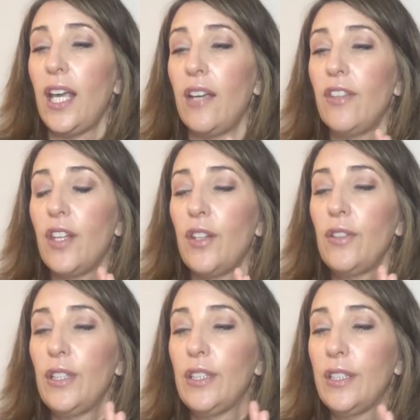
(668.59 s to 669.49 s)
Even
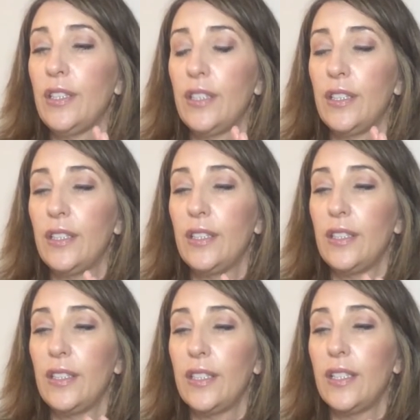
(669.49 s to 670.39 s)
though
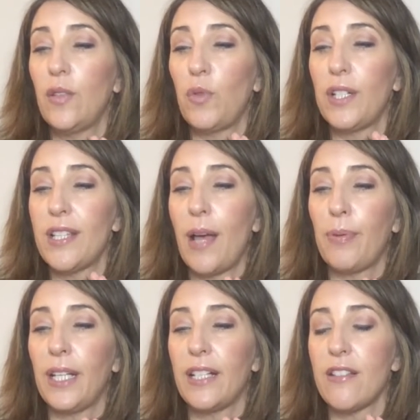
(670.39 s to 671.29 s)
what is
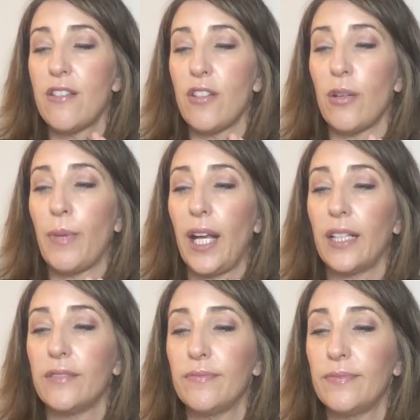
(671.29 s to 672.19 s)
happening is disturbing,